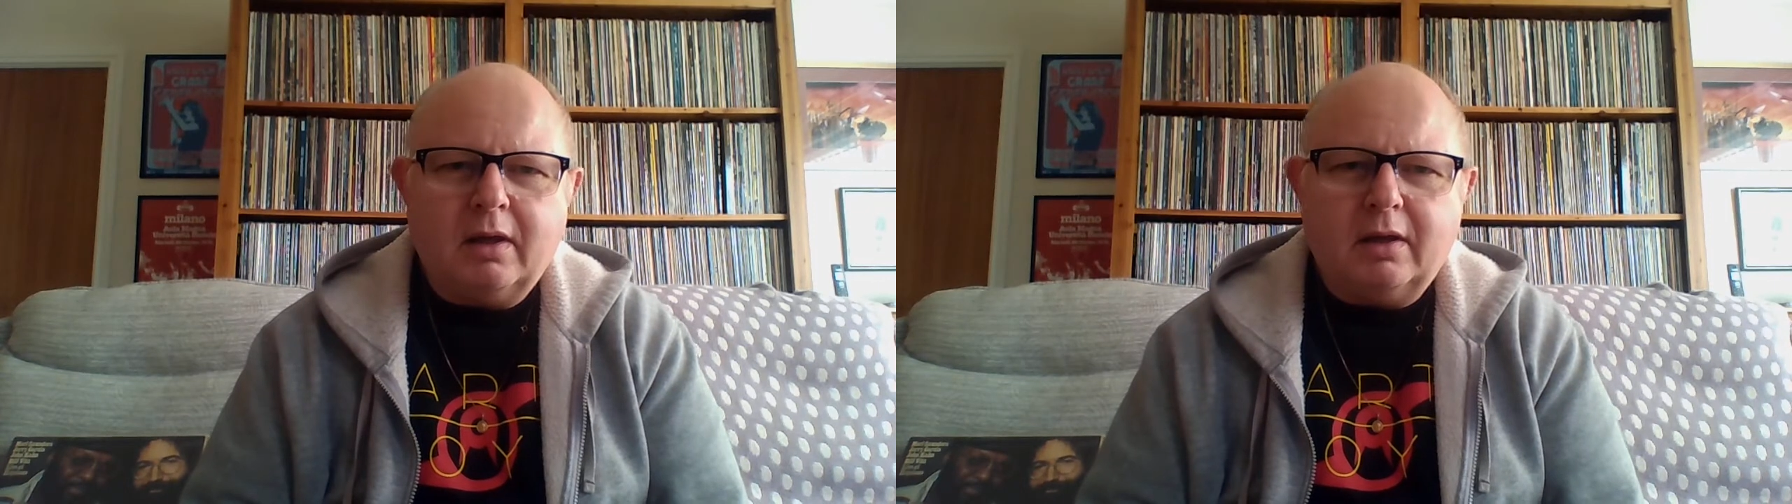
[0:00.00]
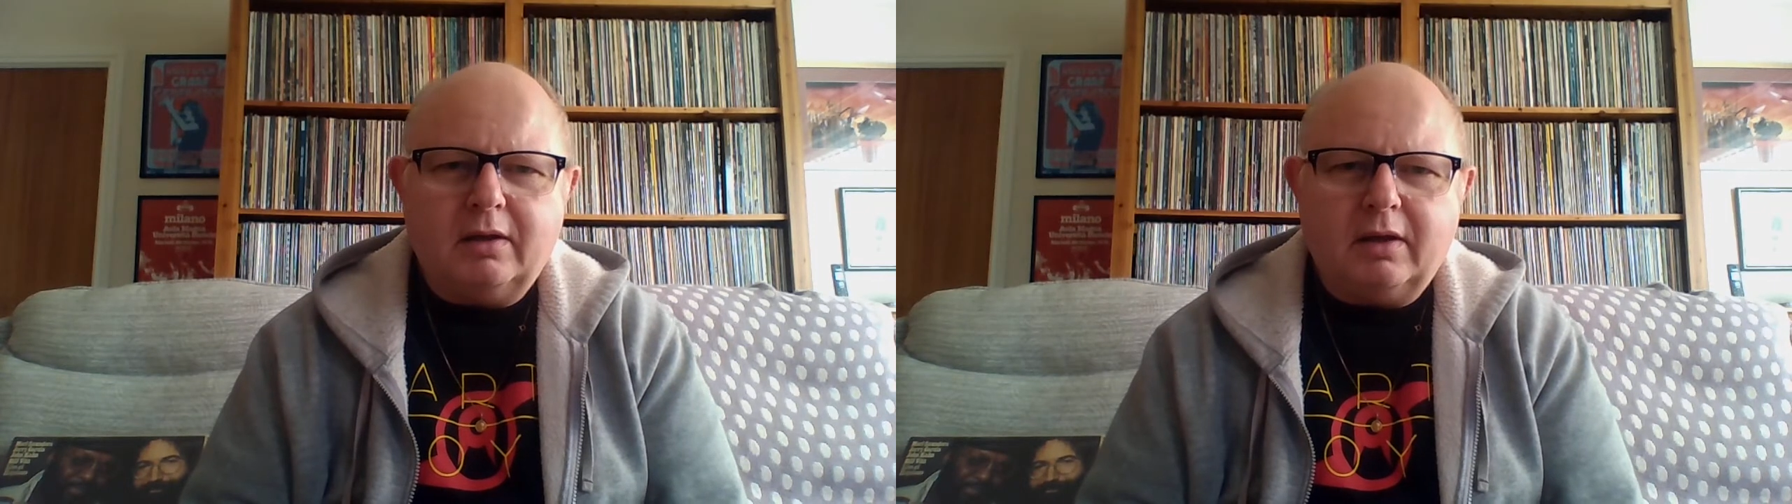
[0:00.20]

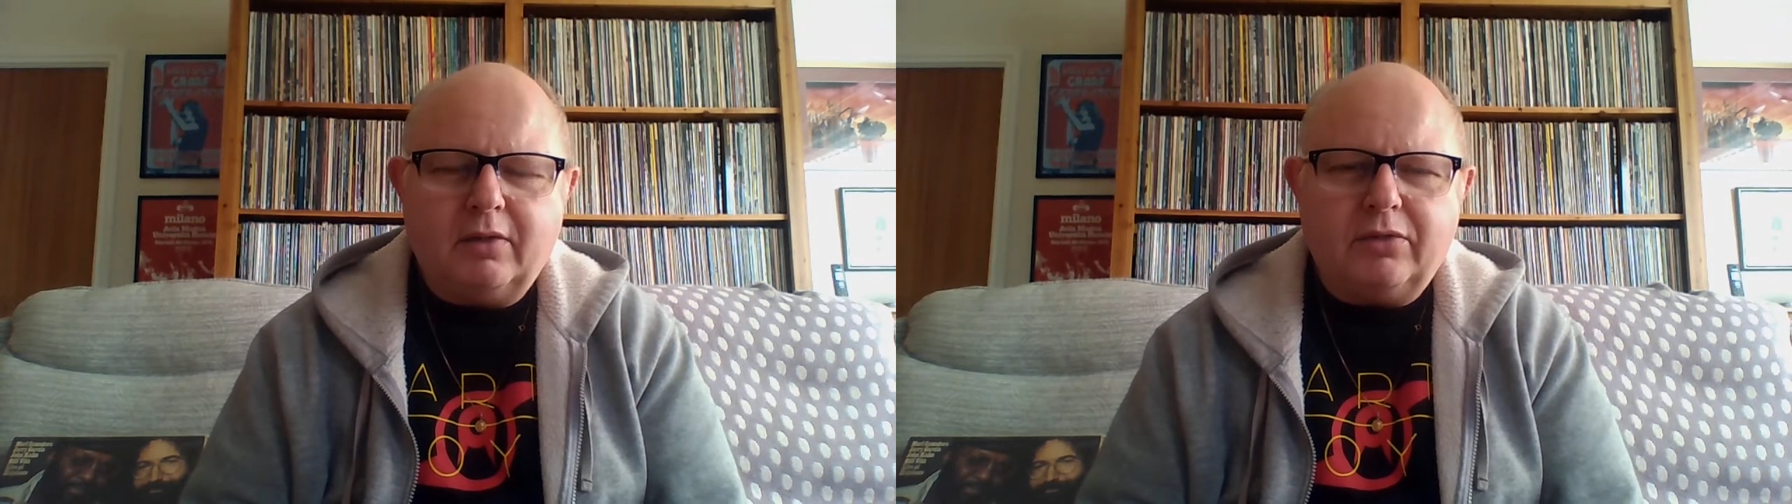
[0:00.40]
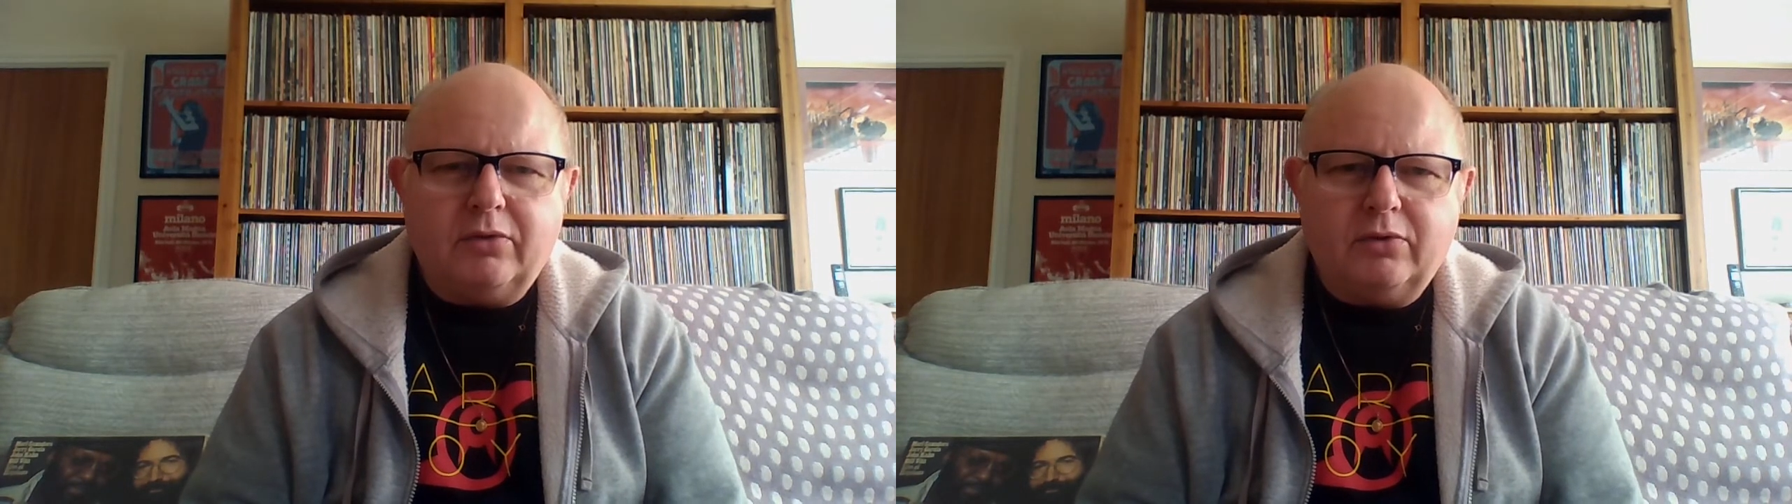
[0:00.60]
and he
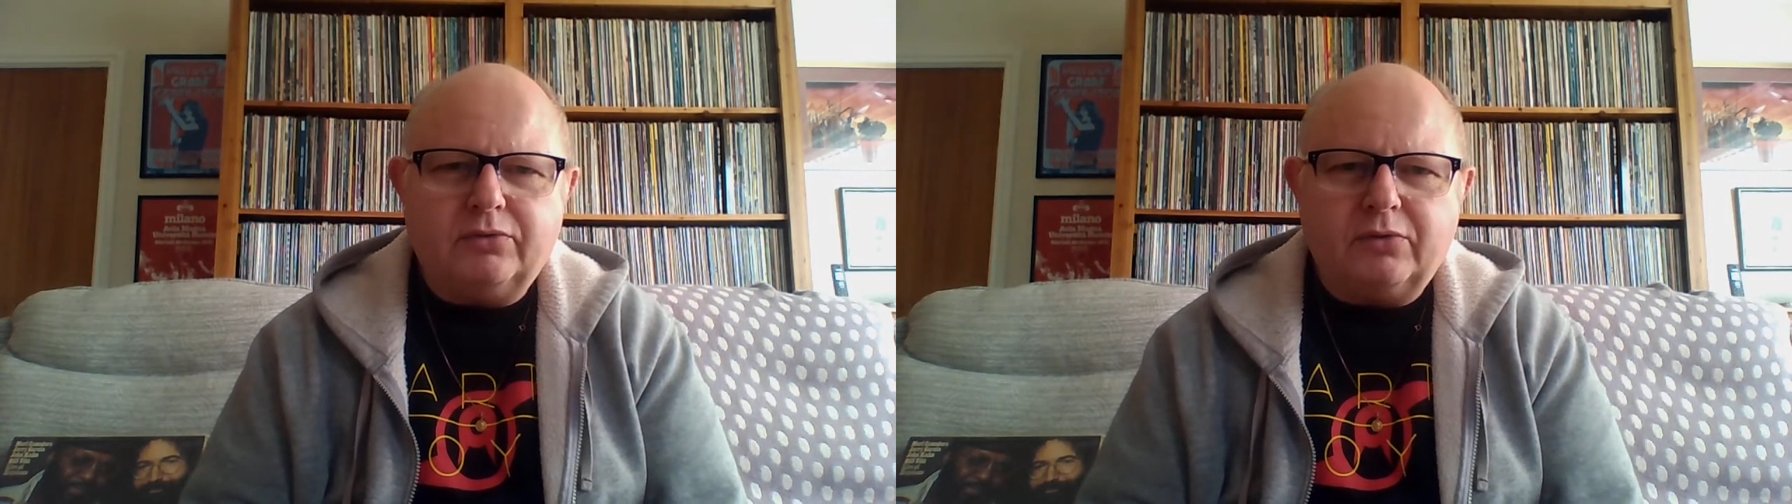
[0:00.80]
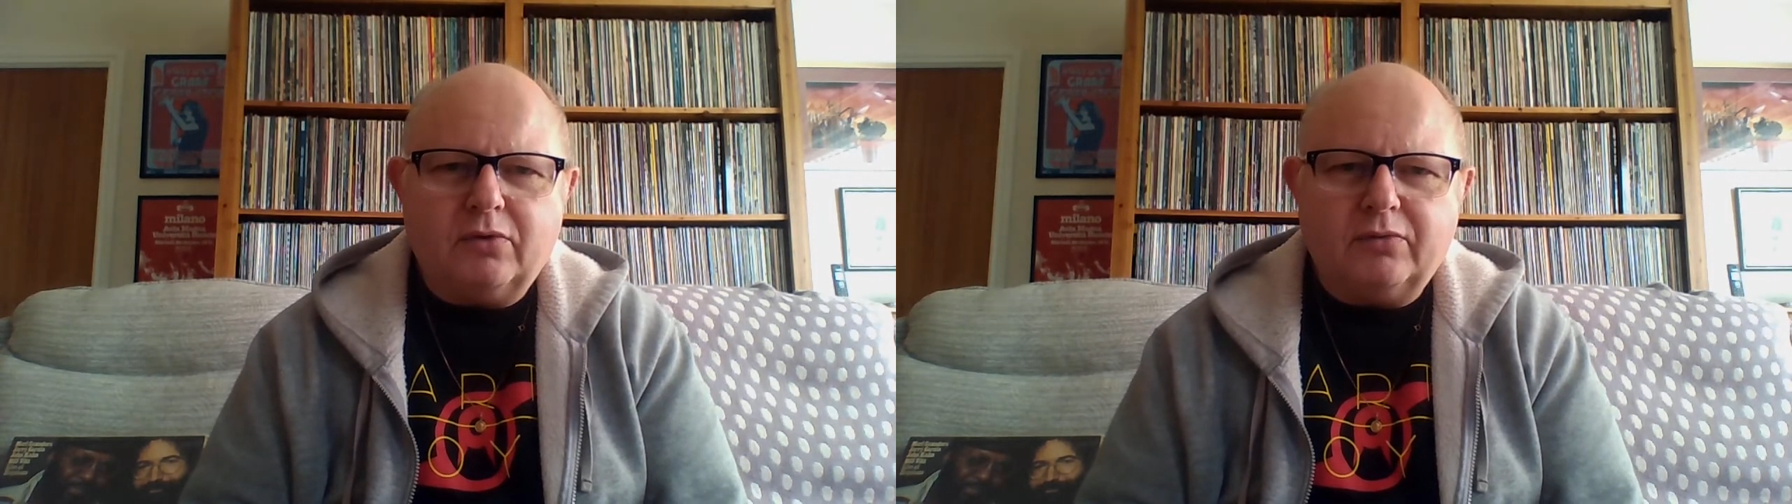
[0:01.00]

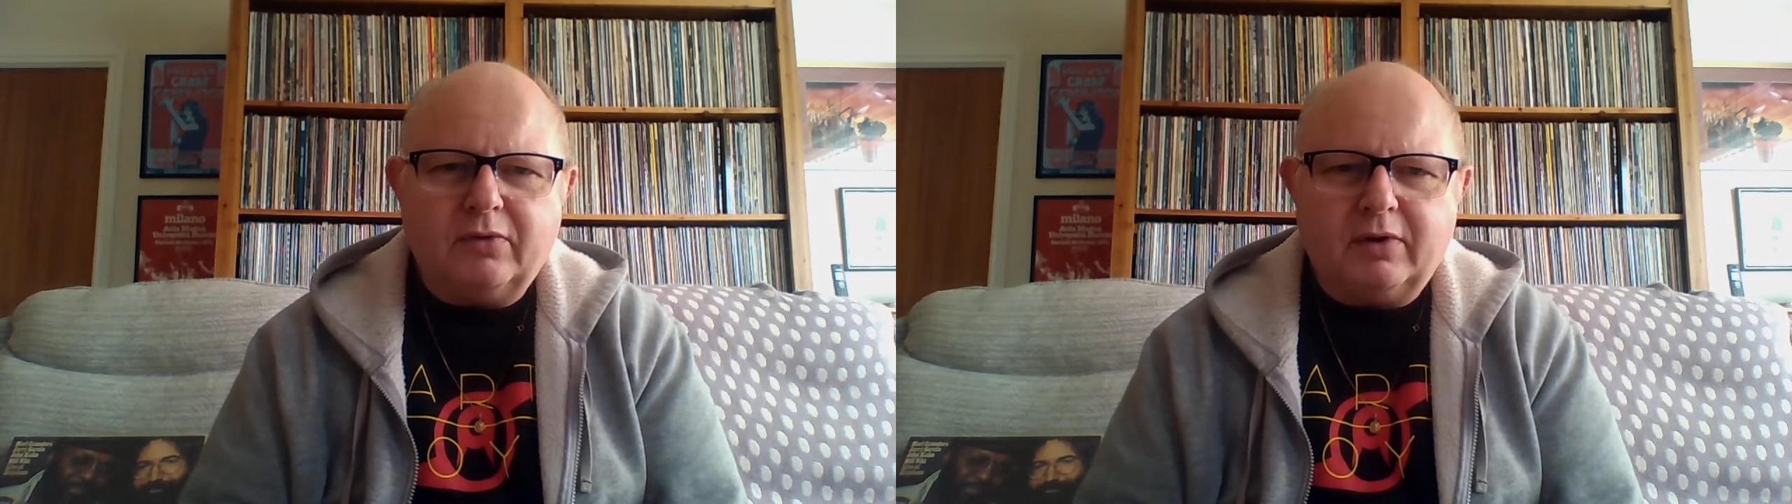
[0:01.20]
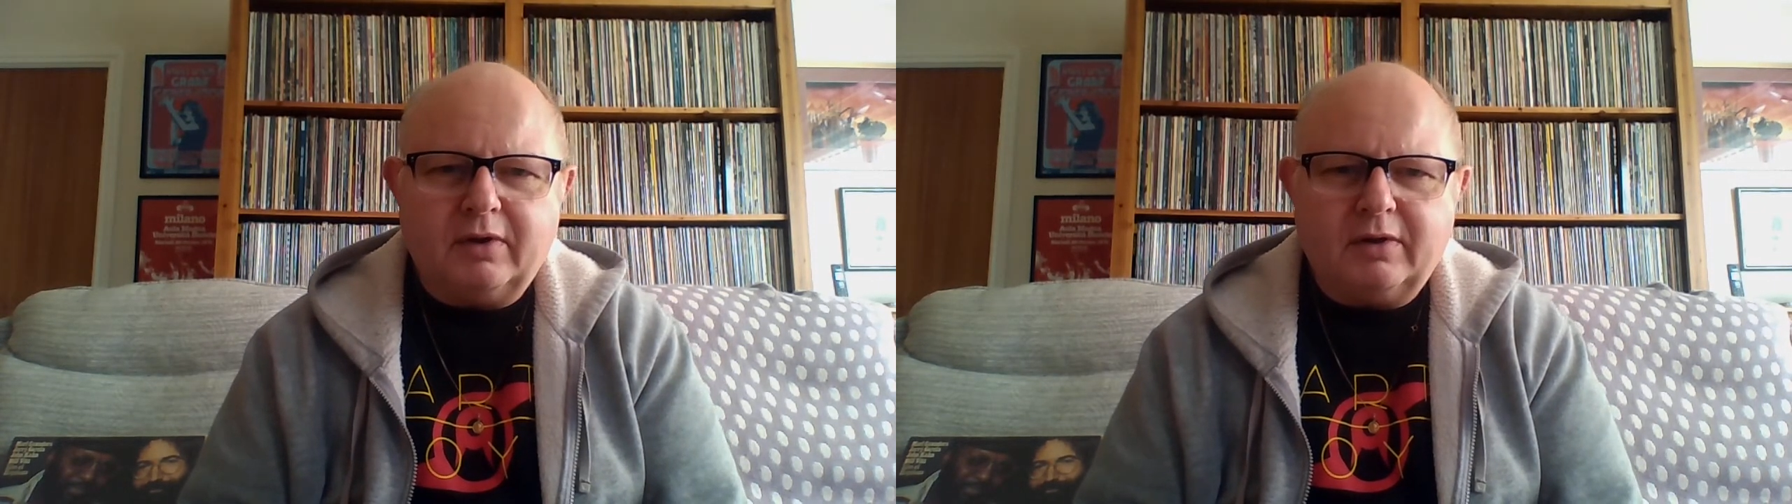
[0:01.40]
enthused
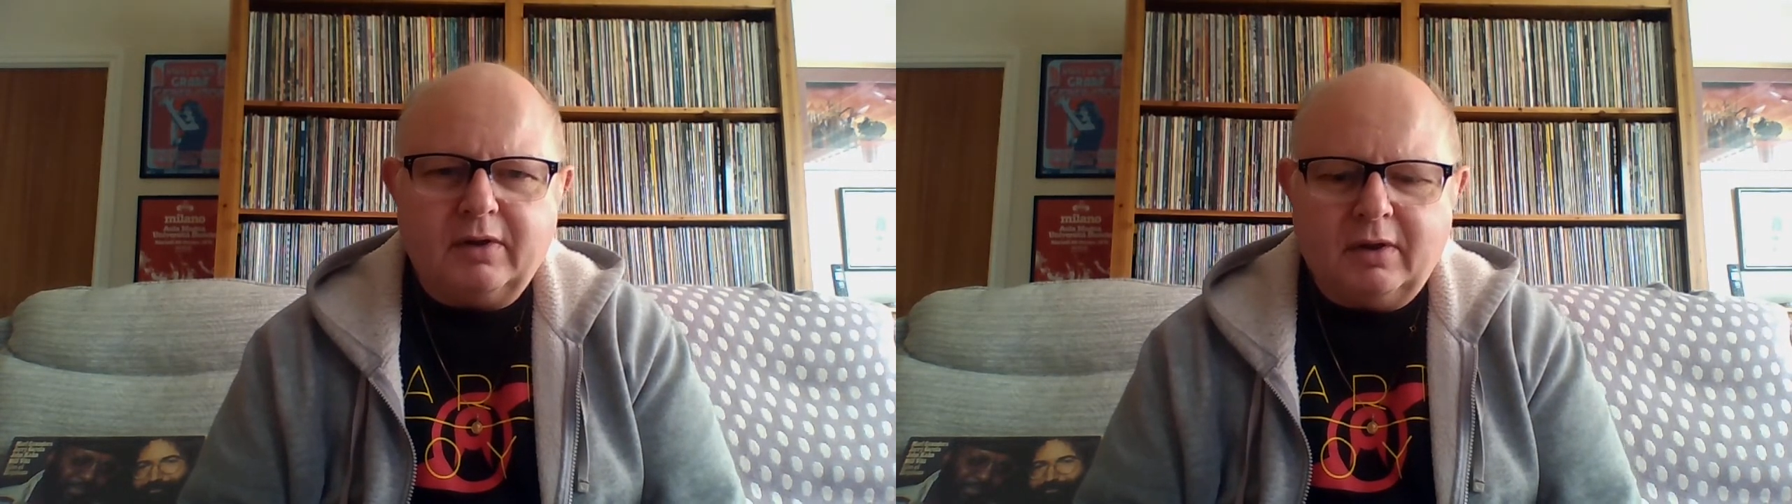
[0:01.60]
over it.